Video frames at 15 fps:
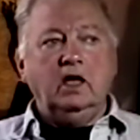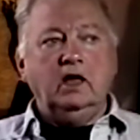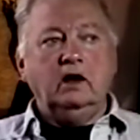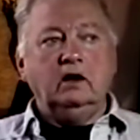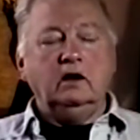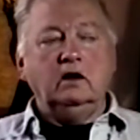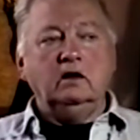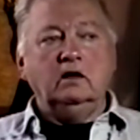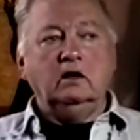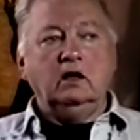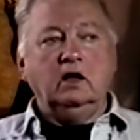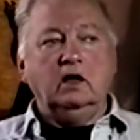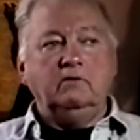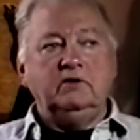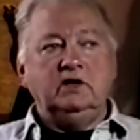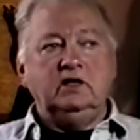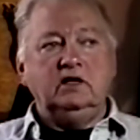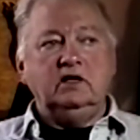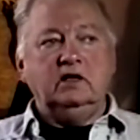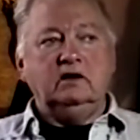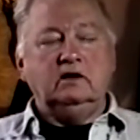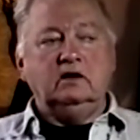And I mean,
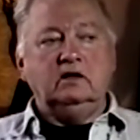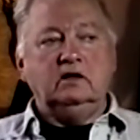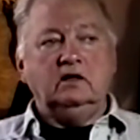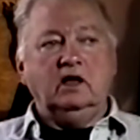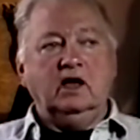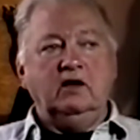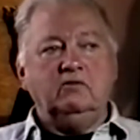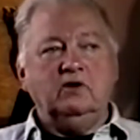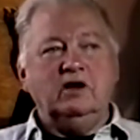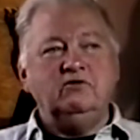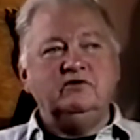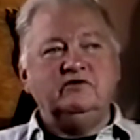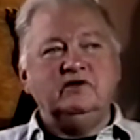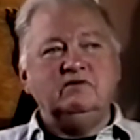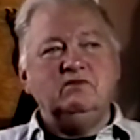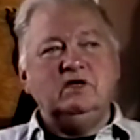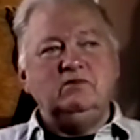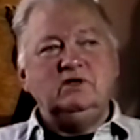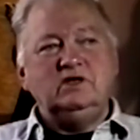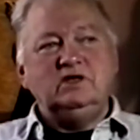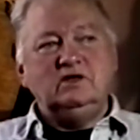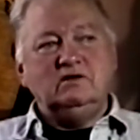he had, I would say
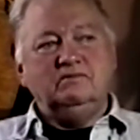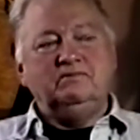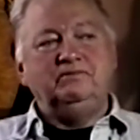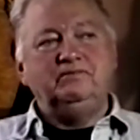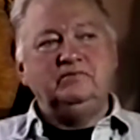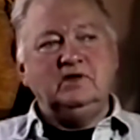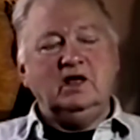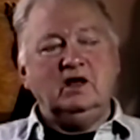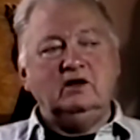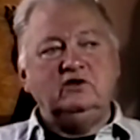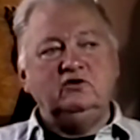maybe not a